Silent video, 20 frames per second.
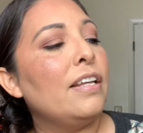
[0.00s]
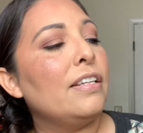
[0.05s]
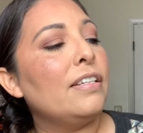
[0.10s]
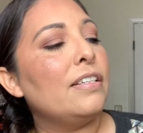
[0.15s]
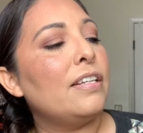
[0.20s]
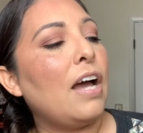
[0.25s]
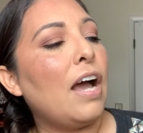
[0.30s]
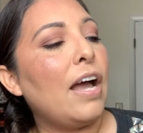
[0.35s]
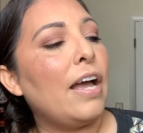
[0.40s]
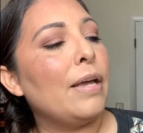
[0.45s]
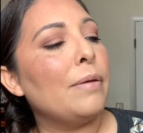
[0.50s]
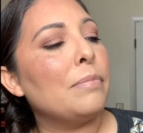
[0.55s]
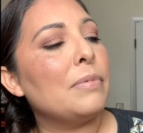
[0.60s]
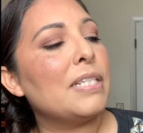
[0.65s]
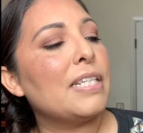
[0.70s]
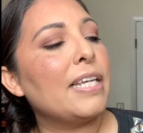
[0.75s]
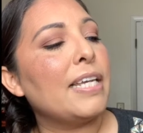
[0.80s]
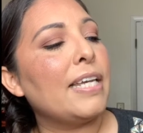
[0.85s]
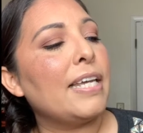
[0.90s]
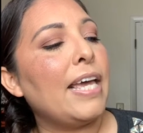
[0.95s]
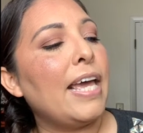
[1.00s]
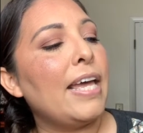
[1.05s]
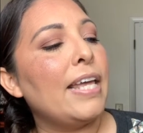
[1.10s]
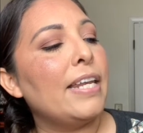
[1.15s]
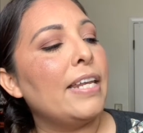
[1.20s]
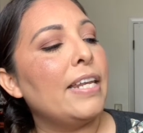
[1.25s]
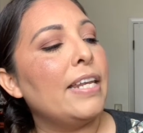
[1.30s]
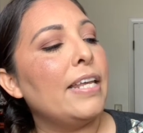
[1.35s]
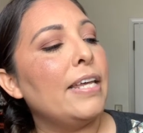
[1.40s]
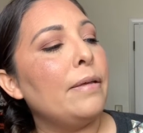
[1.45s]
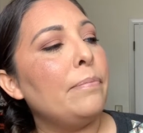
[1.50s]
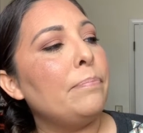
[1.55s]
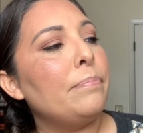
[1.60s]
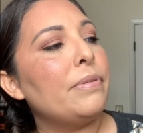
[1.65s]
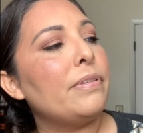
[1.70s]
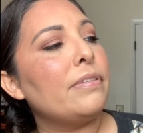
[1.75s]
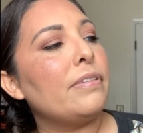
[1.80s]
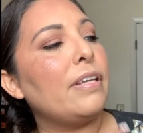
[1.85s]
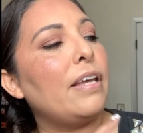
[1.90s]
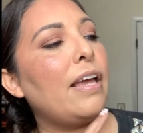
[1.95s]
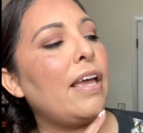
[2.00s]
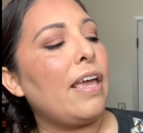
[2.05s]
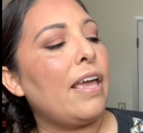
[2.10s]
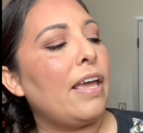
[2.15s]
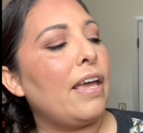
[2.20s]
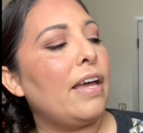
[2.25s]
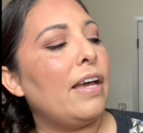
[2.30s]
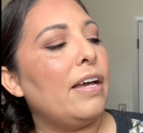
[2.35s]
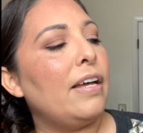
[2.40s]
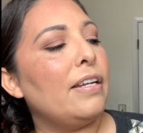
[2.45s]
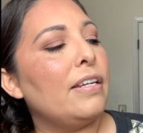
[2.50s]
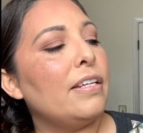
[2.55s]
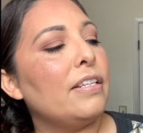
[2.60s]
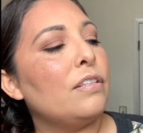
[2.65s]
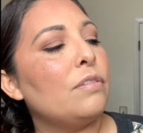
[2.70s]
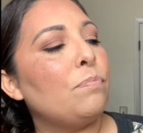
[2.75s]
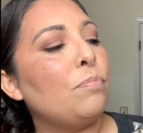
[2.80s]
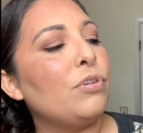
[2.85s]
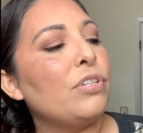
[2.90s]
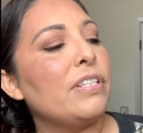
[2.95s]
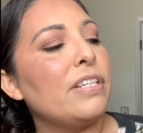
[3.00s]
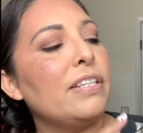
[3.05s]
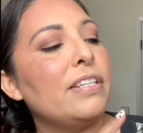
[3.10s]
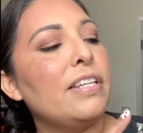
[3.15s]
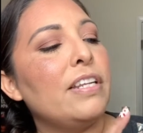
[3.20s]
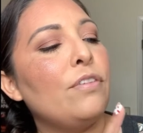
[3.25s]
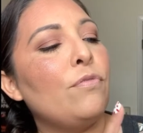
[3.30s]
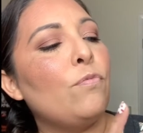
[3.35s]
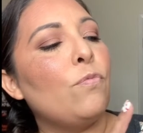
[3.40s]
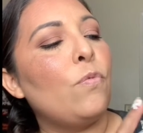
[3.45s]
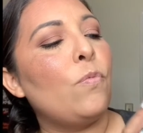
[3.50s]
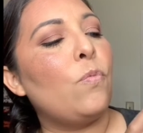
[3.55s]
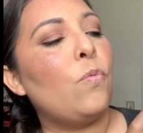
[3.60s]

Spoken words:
times catnips, and it's presenting